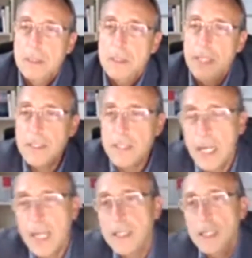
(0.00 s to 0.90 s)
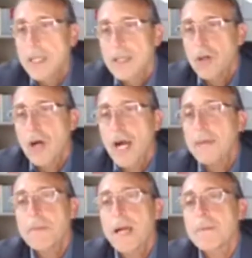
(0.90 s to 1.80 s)
That's another. So
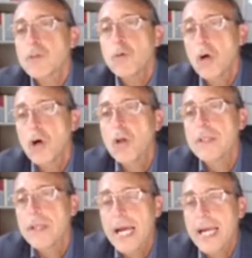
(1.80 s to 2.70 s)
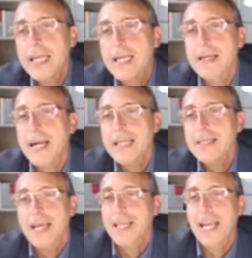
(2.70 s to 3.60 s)
I'm too old, right?
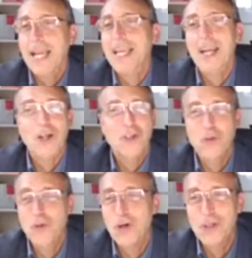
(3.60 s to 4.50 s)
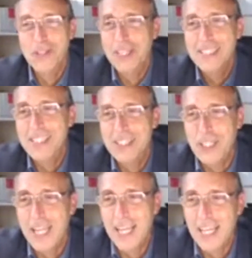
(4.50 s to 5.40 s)
I cannot do all the research
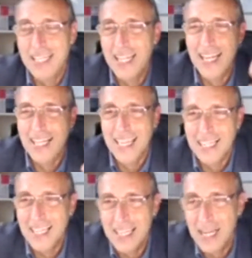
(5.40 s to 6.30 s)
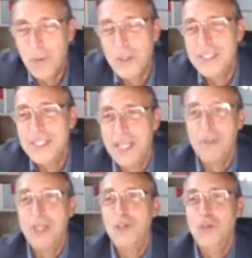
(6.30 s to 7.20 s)
that I was
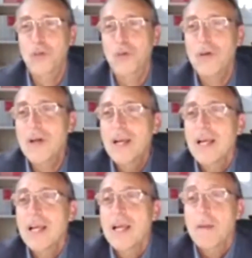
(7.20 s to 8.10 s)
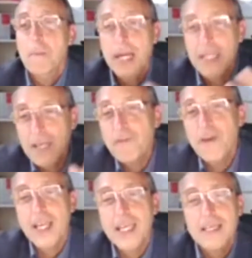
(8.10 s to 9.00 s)
dreaming to do. But if
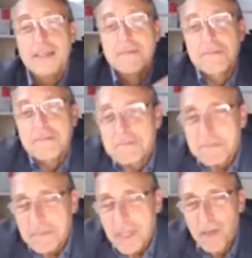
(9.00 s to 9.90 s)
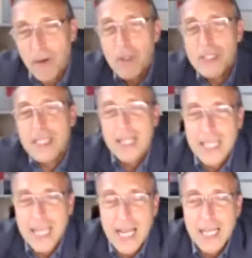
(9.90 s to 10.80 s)
I was
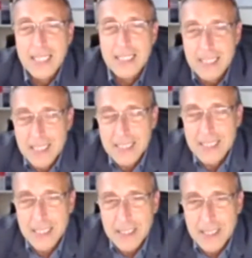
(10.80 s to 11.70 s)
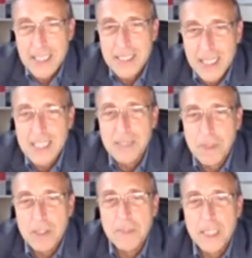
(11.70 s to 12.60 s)
young at this
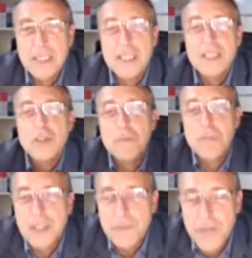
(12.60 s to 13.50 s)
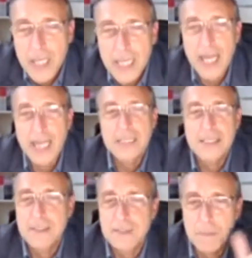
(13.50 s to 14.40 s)
moment, this could be a very
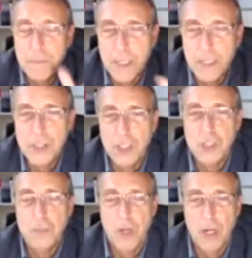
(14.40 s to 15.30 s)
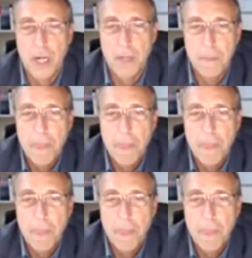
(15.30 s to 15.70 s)
nice research program.